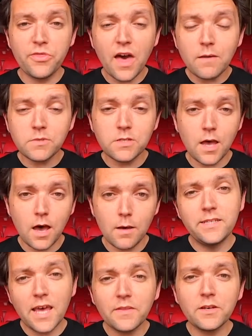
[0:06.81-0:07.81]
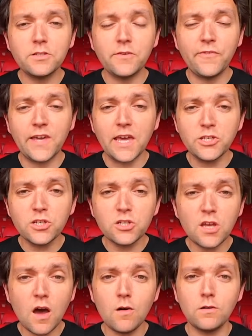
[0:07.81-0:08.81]
thumbs up, turn the
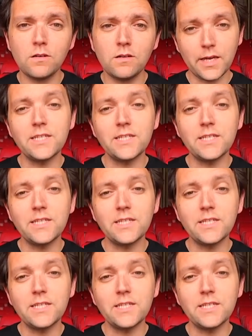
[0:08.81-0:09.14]
notifications on.